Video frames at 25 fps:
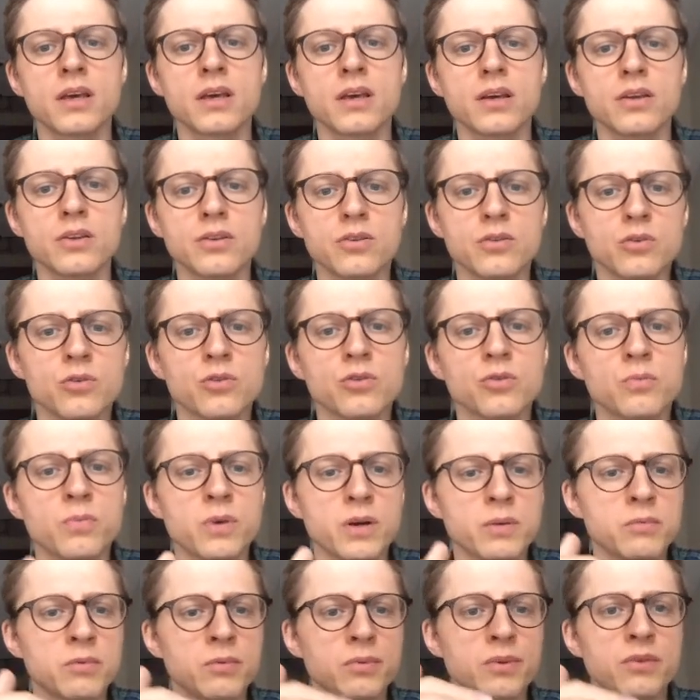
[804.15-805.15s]
you
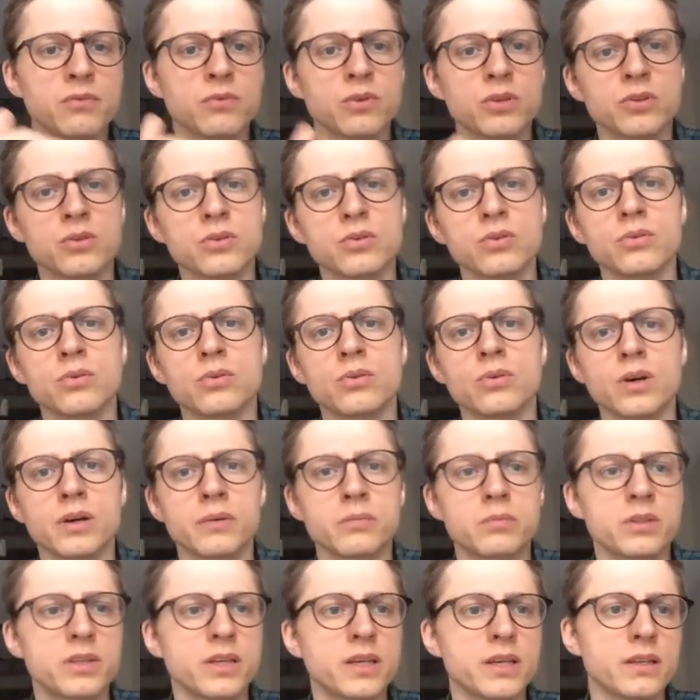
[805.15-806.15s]
probably want to
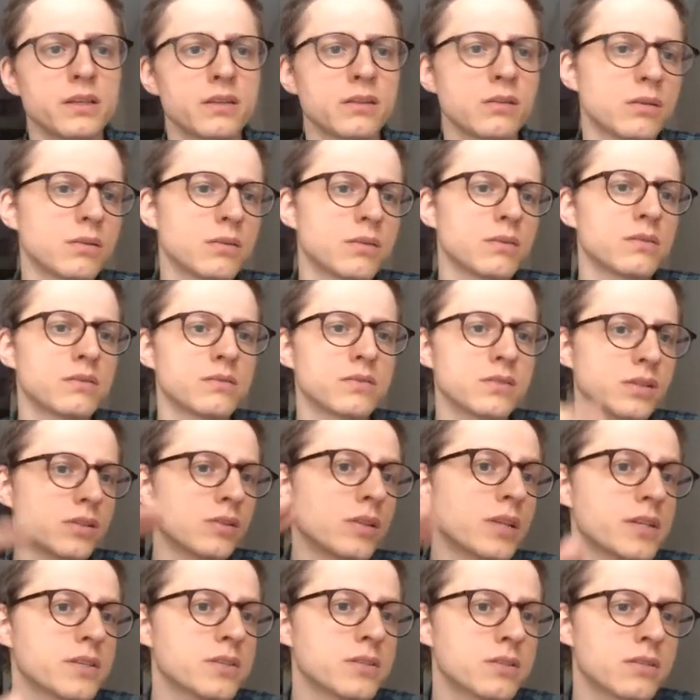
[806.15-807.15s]
update the
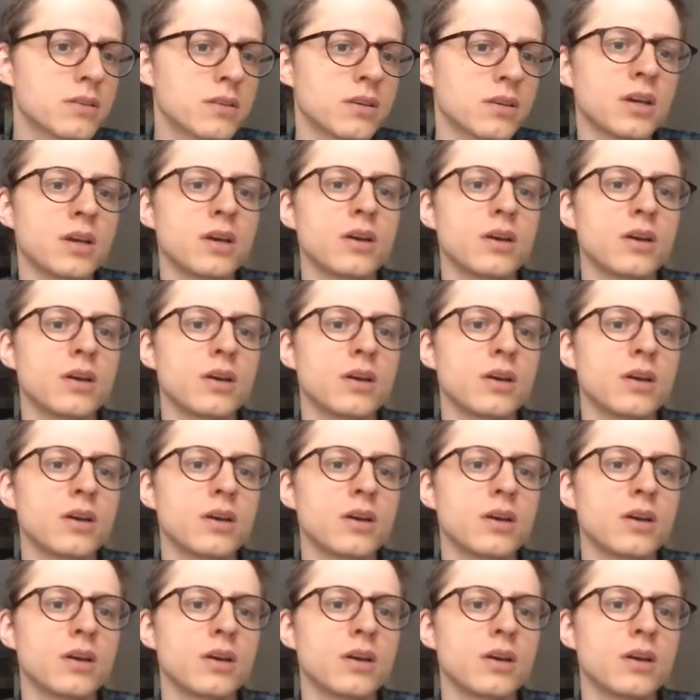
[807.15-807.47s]
list.